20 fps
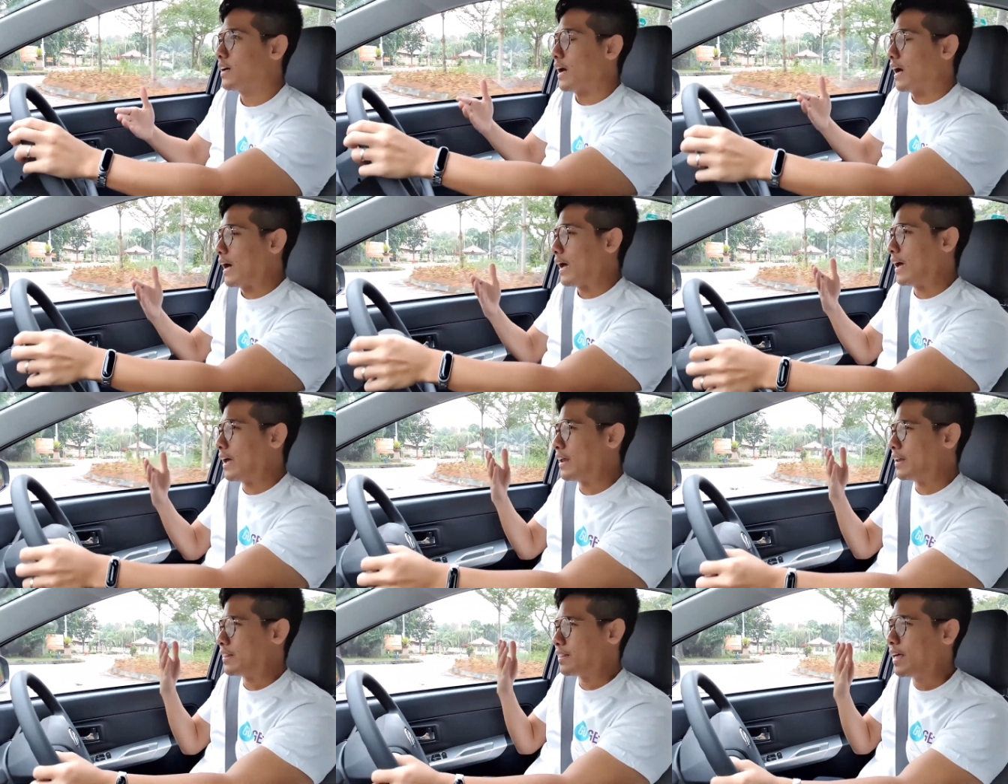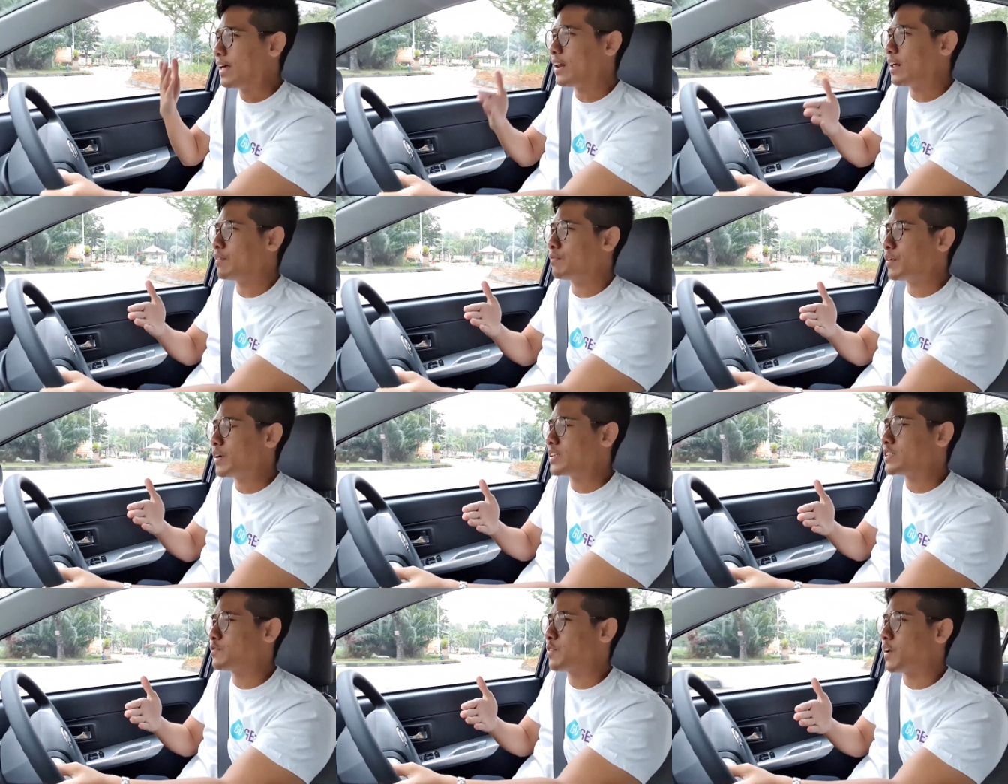and that
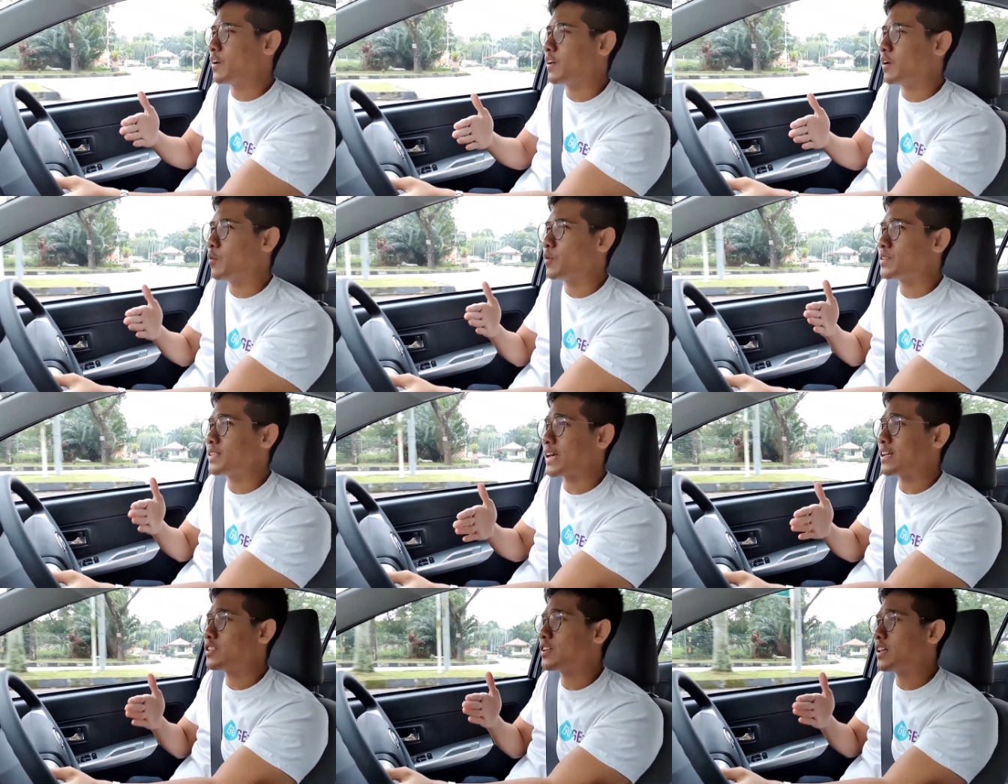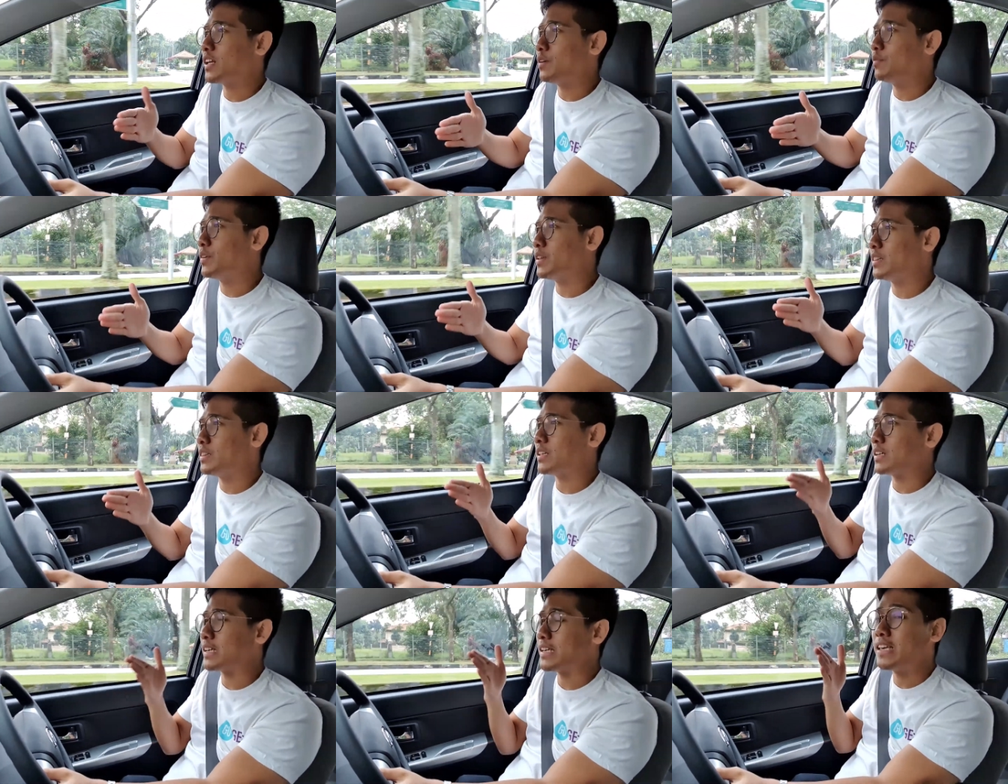advanced variant was actually
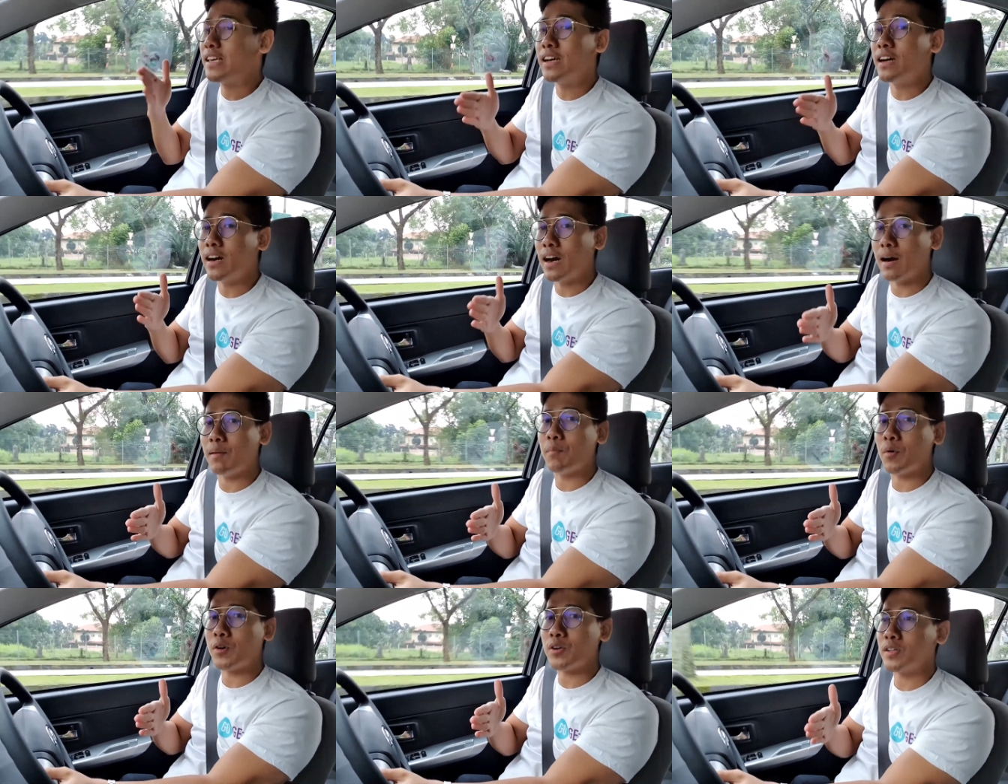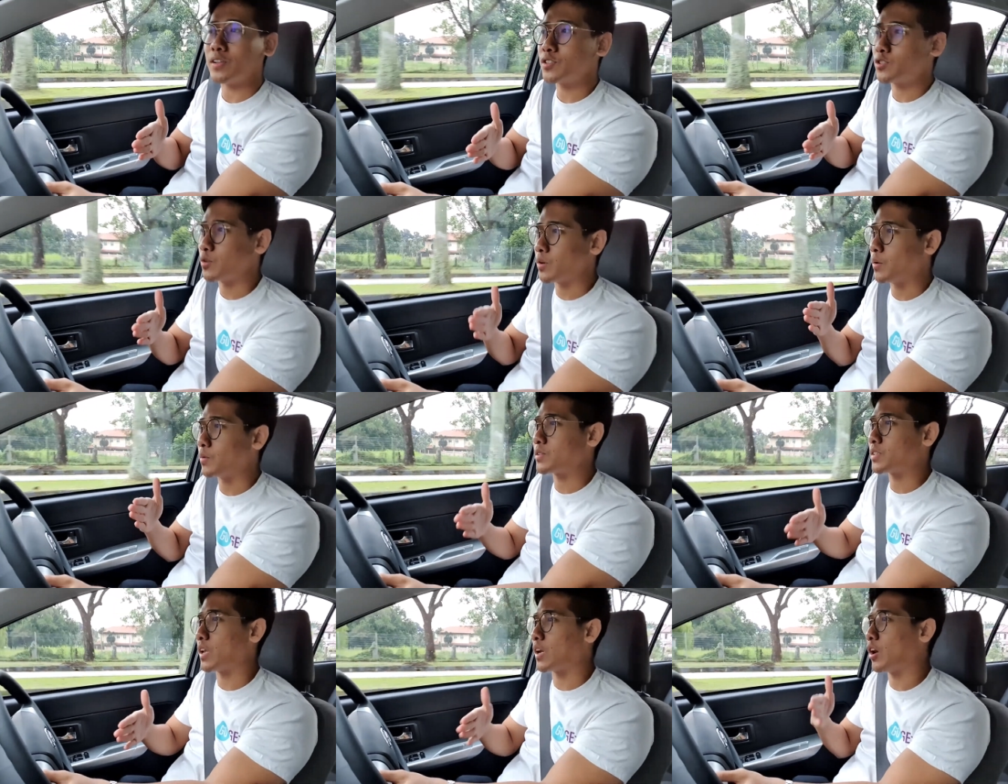even the gear up model, so it
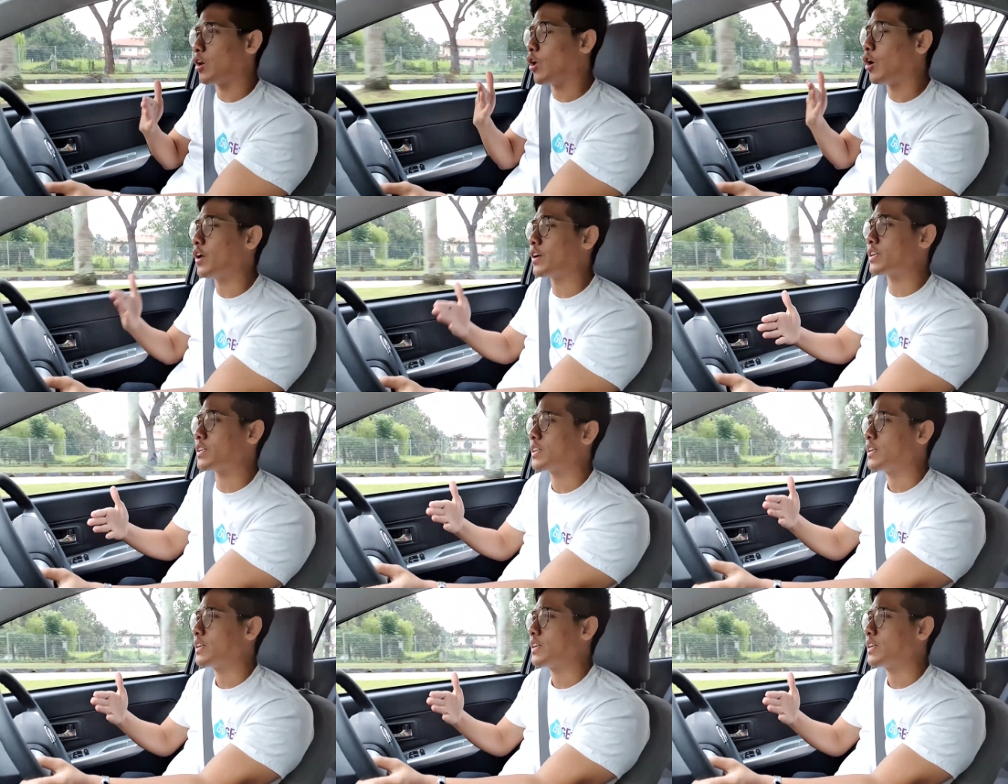was a lot